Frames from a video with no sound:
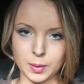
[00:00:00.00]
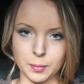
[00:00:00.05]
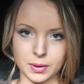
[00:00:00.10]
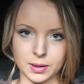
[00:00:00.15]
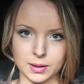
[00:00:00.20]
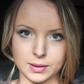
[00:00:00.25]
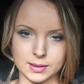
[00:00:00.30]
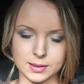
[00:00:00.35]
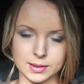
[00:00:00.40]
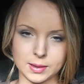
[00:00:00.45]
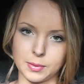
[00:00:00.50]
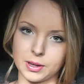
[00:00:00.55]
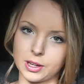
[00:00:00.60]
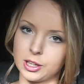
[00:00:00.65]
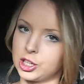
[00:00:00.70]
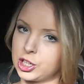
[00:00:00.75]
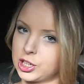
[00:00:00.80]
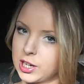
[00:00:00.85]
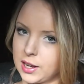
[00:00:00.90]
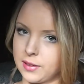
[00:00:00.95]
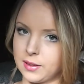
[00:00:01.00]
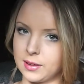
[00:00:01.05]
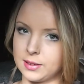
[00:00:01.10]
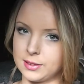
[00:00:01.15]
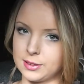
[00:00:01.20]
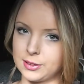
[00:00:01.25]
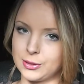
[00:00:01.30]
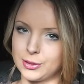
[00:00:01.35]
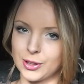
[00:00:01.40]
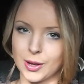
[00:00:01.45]
because then we can share
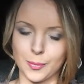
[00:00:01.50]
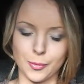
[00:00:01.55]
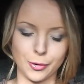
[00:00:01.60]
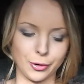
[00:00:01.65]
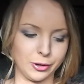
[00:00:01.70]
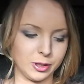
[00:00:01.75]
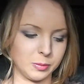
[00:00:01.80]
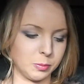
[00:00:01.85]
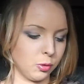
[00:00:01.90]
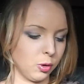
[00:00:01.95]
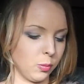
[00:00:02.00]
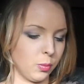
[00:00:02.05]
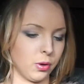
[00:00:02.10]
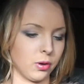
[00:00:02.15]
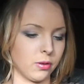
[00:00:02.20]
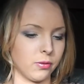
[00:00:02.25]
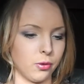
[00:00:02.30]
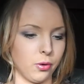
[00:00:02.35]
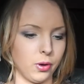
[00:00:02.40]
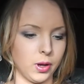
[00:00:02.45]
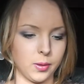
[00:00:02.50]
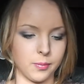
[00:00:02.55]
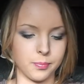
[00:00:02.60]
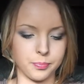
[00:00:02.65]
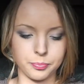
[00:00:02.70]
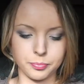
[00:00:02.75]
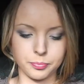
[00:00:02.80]
this. I'm not going to spoil the book for you.